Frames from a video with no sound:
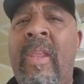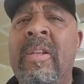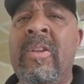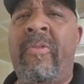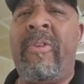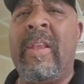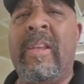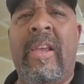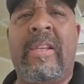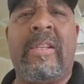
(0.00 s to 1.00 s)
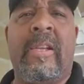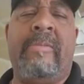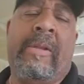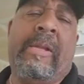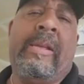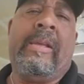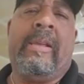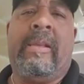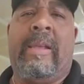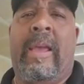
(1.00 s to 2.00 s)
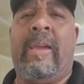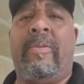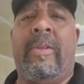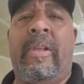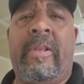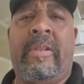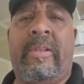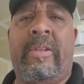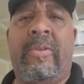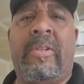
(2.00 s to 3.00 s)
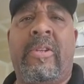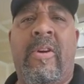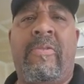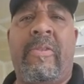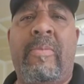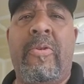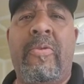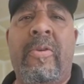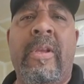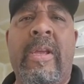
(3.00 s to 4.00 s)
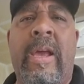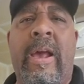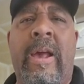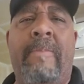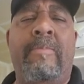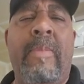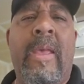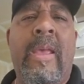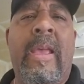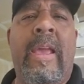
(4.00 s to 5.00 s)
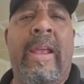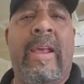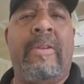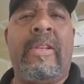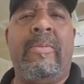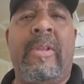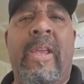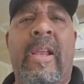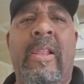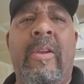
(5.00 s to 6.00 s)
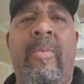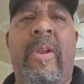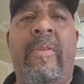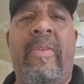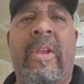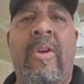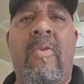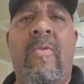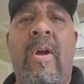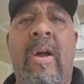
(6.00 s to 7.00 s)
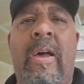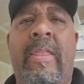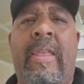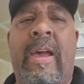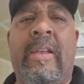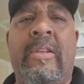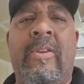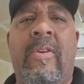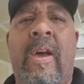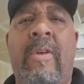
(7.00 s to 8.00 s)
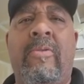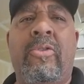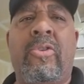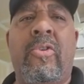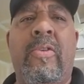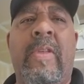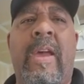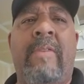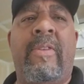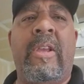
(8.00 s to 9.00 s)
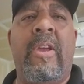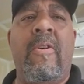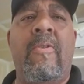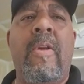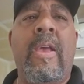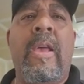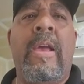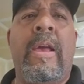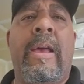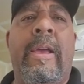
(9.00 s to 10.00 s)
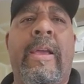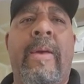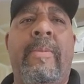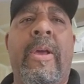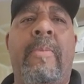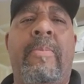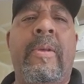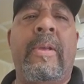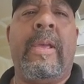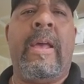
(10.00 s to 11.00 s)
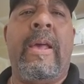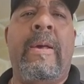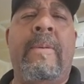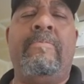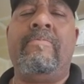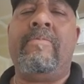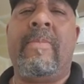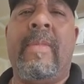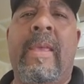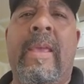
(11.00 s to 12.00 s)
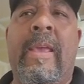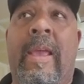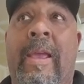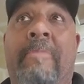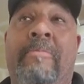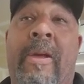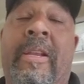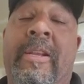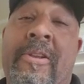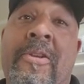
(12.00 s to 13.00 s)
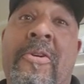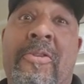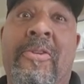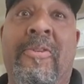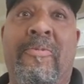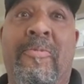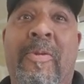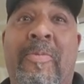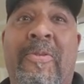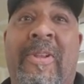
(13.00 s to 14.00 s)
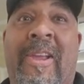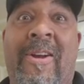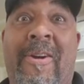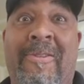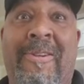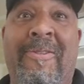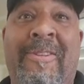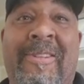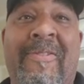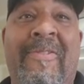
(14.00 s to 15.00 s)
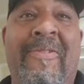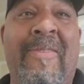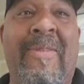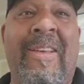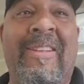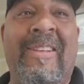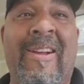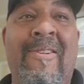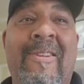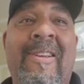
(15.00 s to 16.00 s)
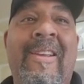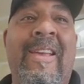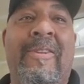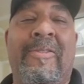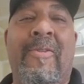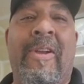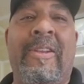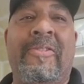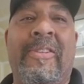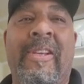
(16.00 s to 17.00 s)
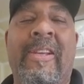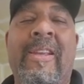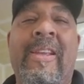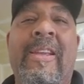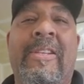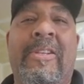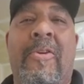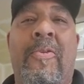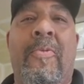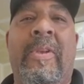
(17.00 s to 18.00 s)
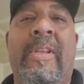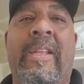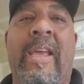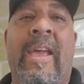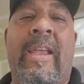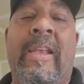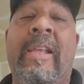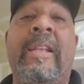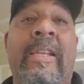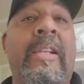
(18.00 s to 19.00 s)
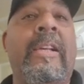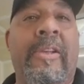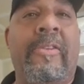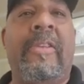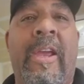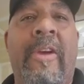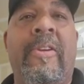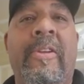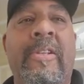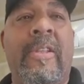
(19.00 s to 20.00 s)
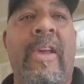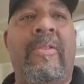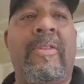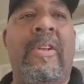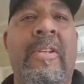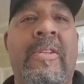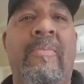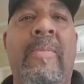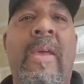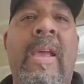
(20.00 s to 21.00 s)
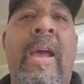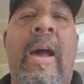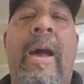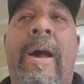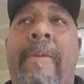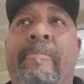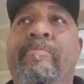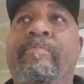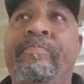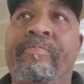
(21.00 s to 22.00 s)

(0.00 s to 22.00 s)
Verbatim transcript: until finally I said, heck with it. Let's do a soft reboot. Um, and I was able to get a little bit of video on that. So I will show you that video uh, coming up. Um, it, I didn't know you could reboot the car doing 75 miles an hour. That was quite interesting. So we did that and it did clear the errors. So that was awesome. Um,